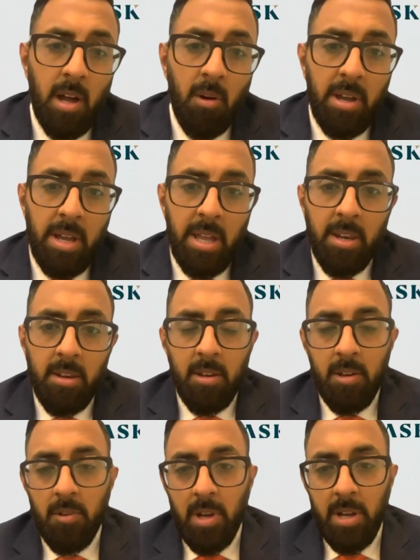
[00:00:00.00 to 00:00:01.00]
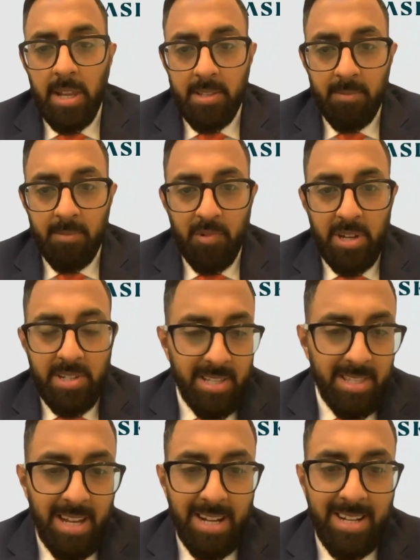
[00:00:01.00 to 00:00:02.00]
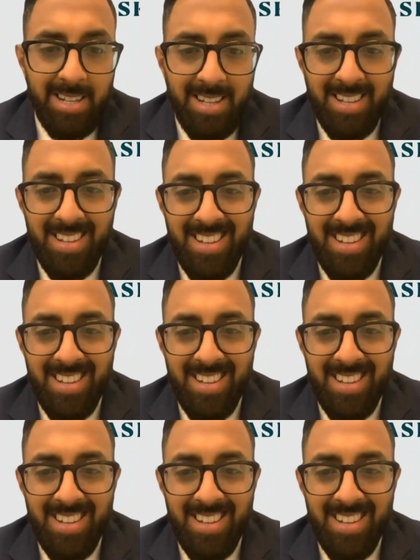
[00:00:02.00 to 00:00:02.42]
Now again, you are getting some question that,